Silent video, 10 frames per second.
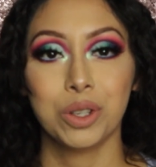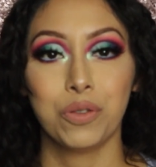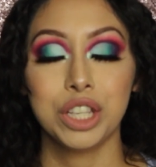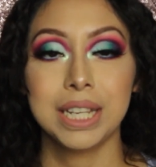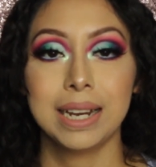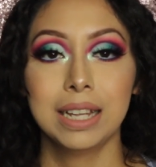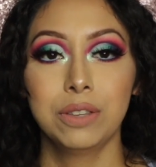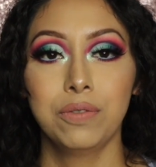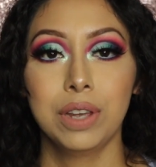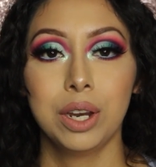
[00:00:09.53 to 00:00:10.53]
So for
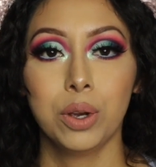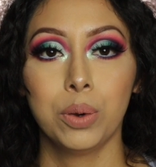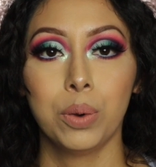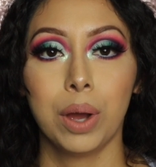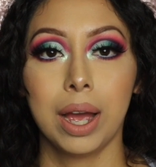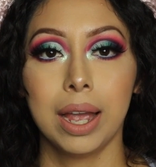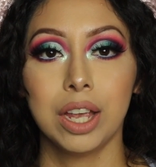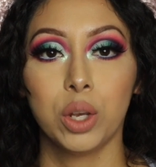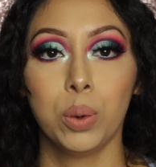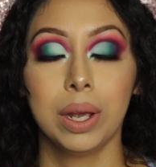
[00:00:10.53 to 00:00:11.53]
today's video,
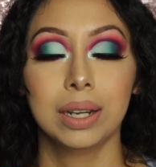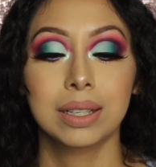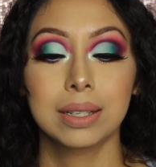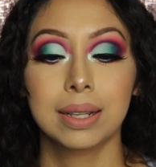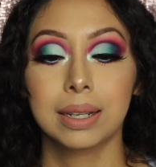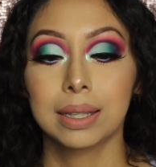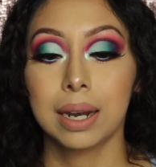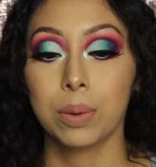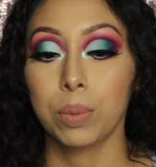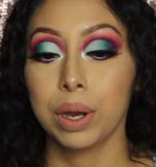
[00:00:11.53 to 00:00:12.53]
I created this look
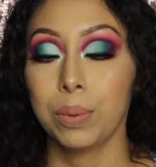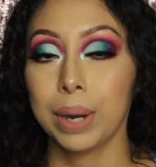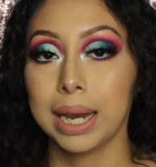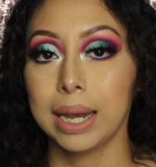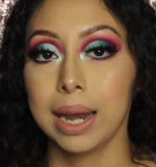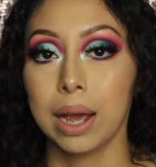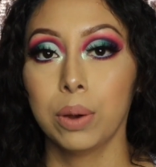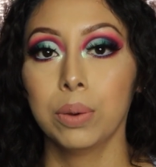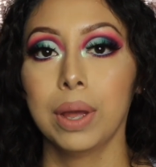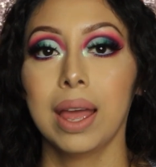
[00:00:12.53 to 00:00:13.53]
that I'm wearing right
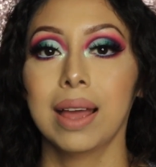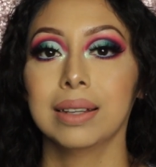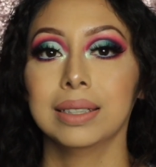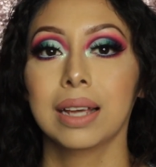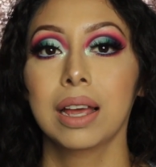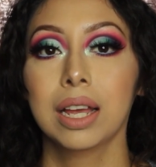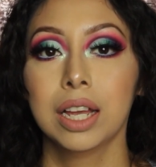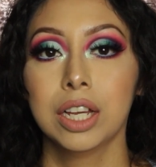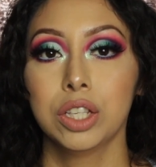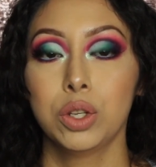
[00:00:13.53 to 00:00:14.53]
now, and
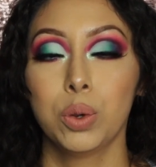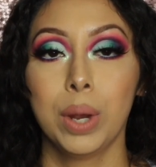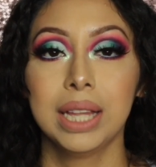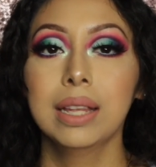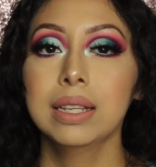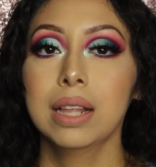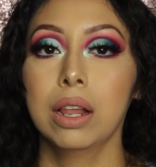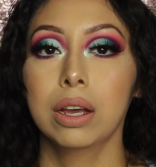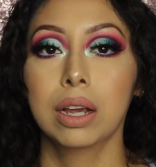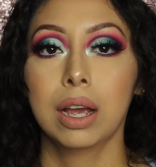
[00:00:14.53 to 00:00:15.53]
to create this
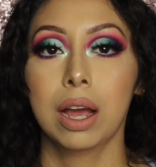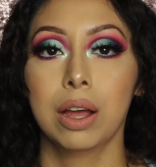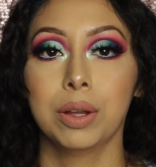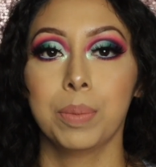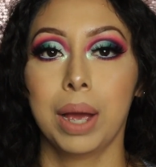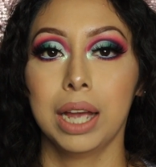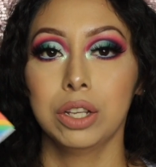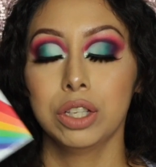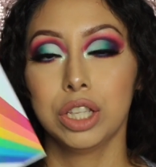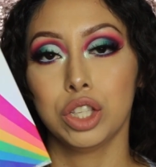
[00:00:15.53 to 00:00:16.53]
look, I
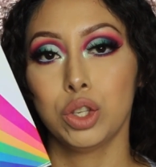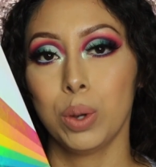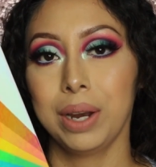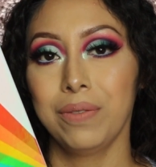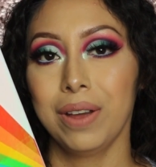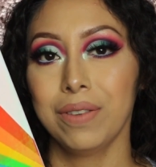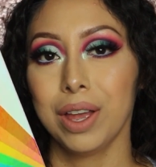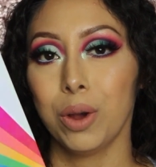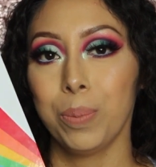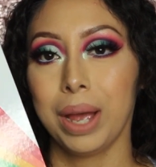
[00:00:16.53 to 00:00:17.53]
used the
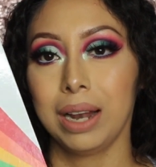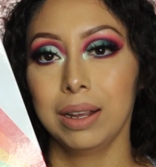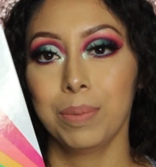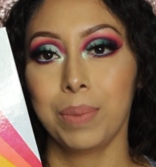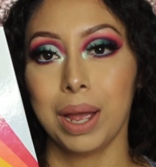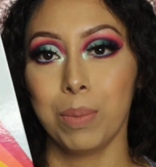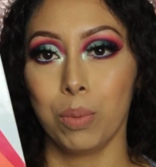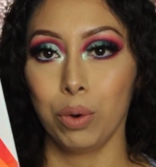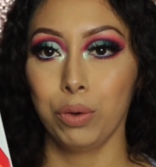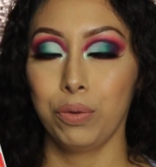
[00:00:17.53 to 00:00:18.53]
25L palette by
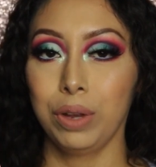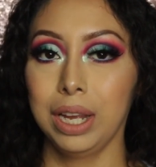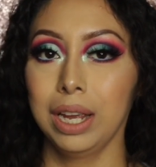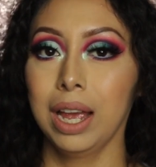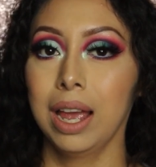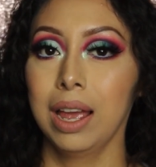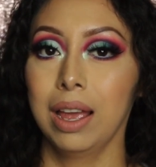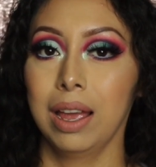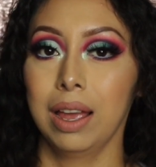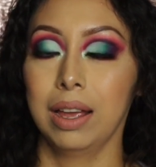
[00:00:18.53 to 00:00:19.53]
Morphe,
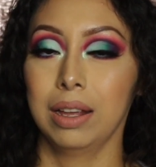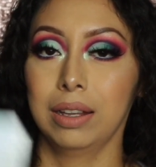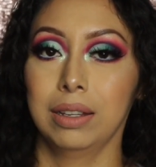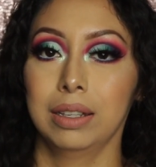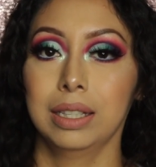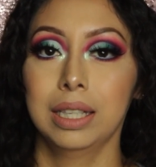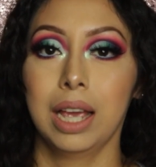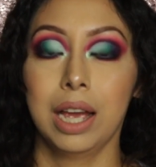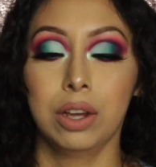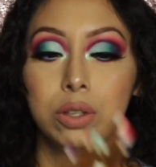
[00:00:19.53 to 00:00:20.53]
and
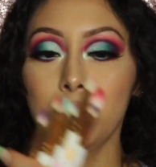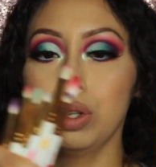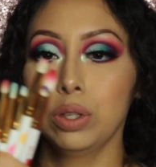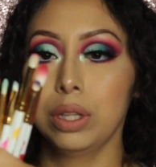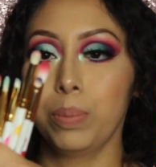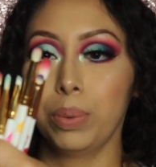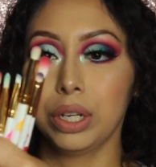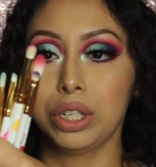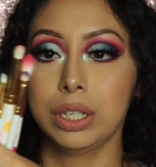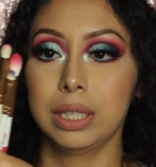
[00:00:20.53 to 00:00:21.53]
I also used the
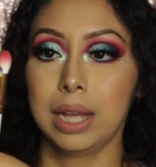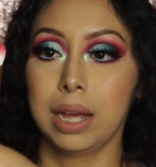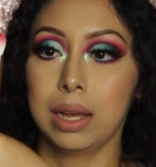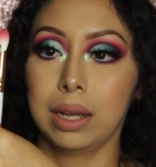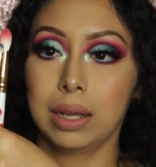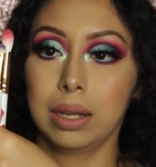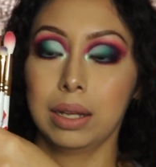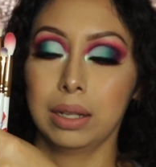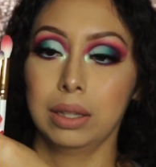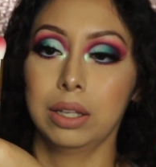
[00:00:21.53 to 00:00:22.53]
brushes that
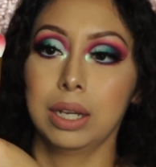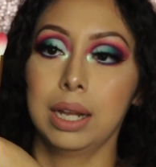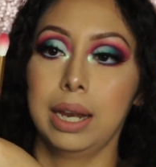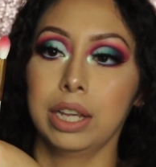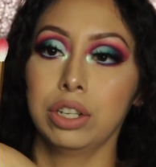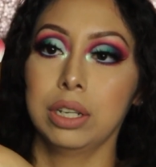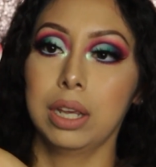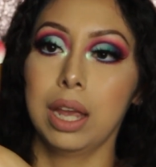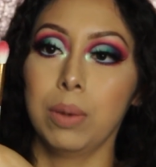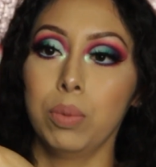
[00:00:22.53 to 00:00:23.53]
the collection
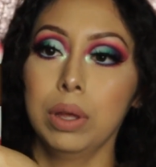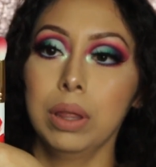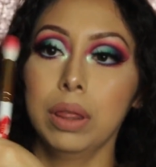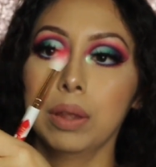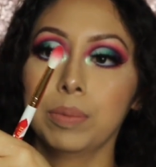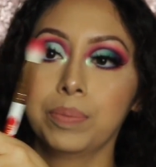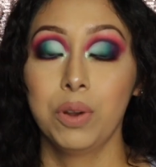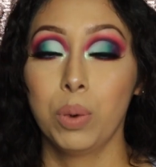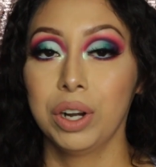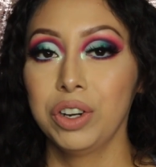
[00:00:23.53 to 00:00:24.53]
came with.
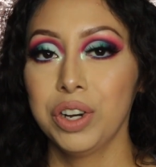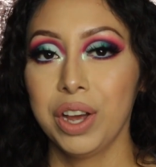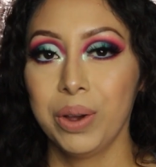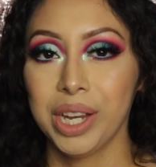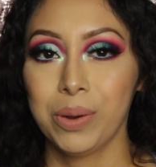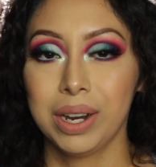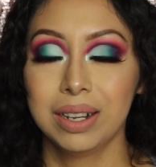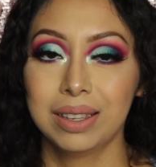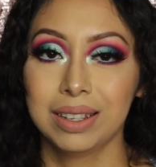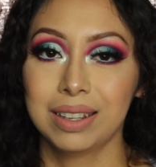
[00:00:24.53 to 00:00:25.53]
If you want to learn how I
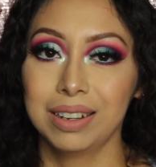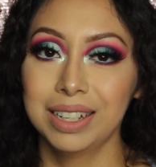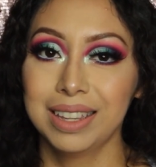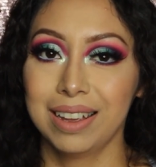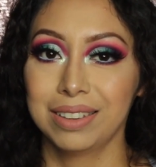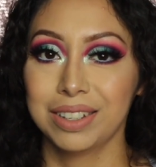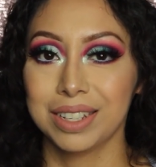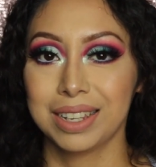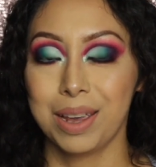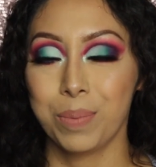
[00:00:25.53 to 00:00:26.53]
created this look, then
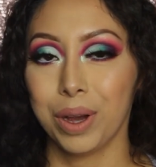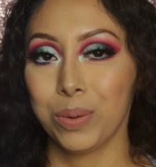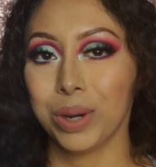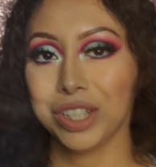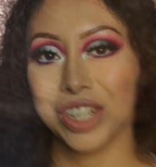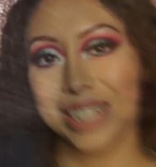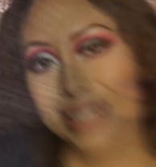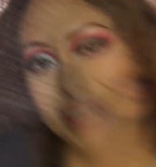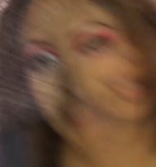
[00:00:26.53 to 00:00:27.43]
just keep on watching.